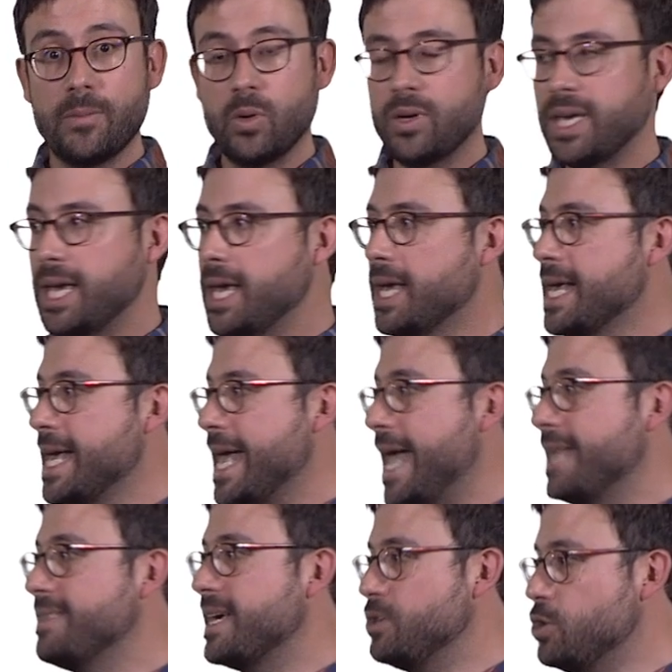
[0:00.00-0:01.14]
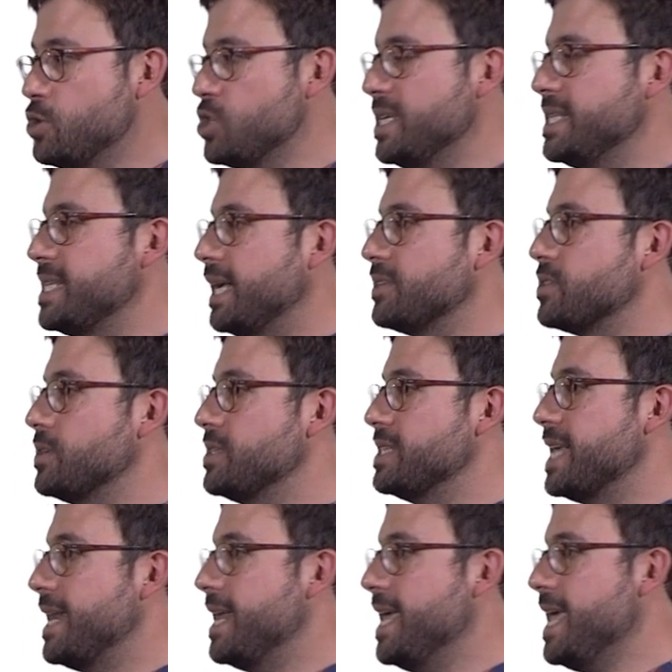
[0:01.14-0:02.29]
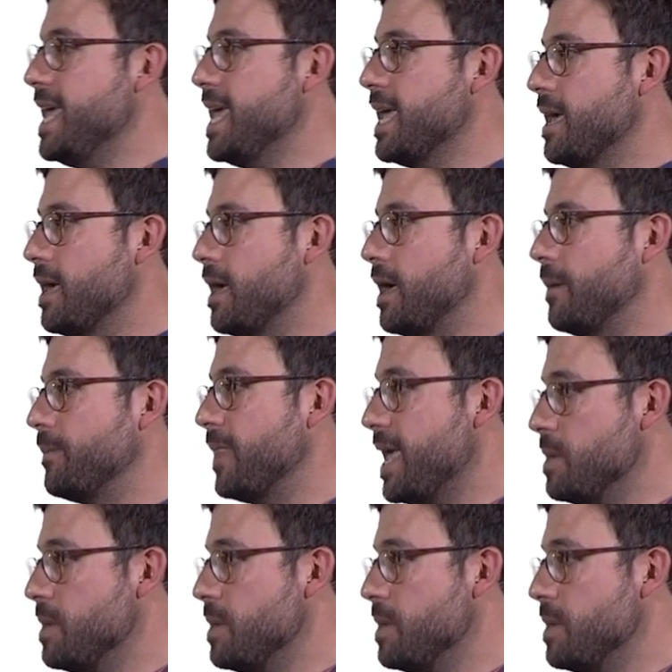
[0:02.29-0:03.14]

Okay, and that usually tells us that A um,